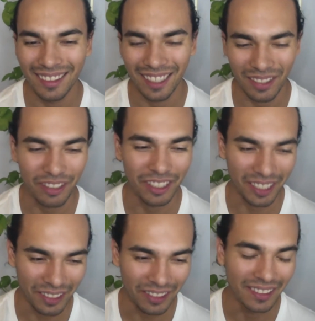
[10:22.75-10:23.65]
That's
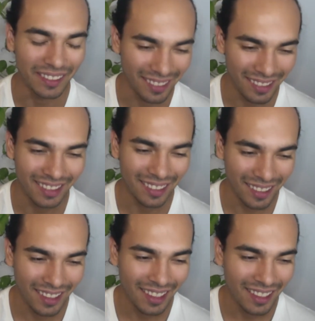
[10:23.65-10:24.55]
really cool.
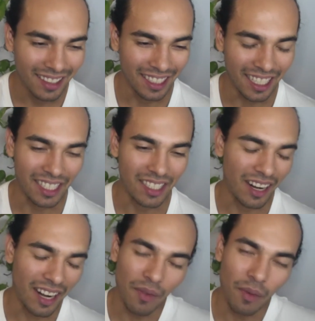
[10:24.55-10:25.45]
Nice.
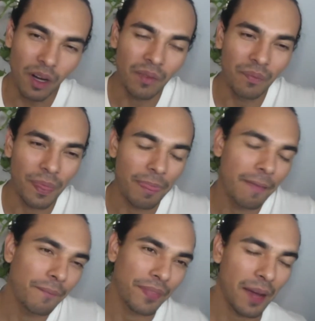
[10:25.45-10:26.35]
All right. Well,
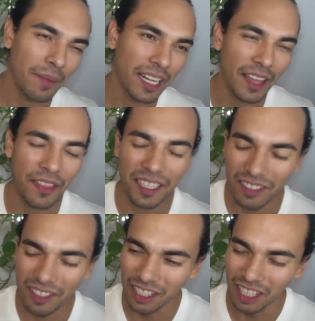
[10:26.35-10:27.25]
I mean, I think
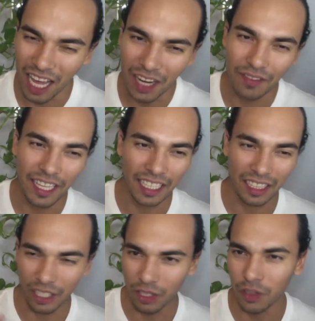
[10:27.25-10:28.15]
there's a lot of like
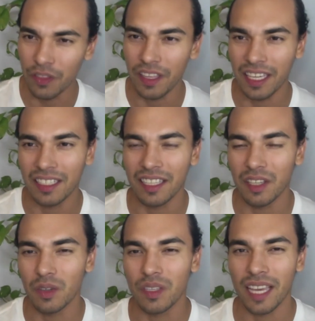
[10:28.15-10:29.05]
little things that
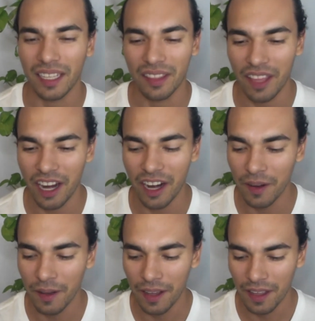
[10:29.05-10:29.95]
you said in
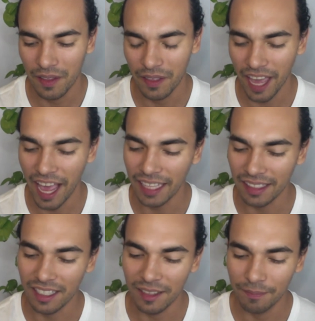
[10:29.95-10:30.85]
there
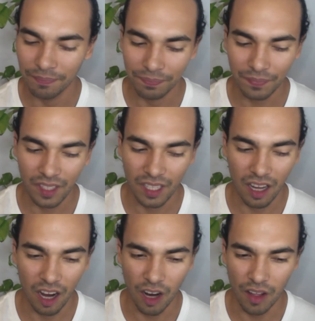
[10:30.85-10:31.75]
that
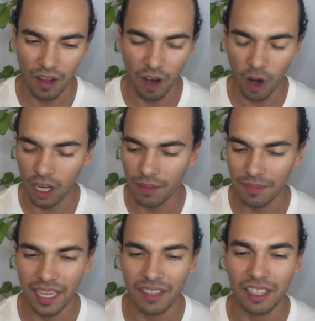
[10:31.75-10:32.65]
are all
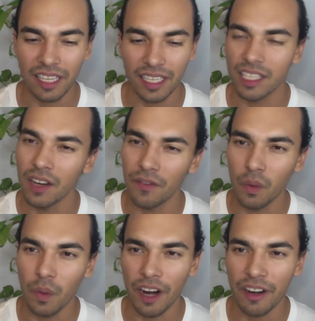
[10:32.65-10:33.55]
comes down to like
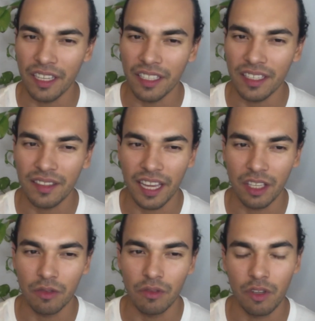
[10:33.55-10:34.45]
self-awareness,
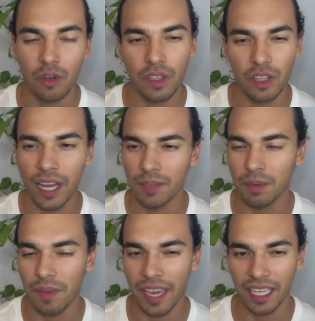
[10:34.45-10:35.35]
that you knew that you had to
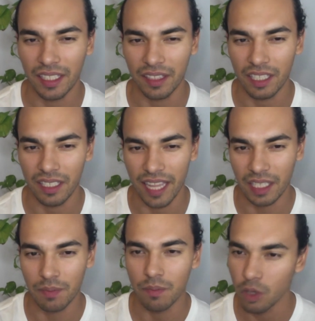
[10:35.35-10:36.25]
be making these
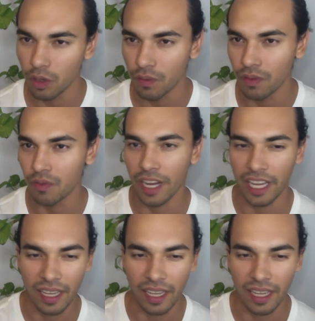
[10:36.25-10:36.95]
next moves, right?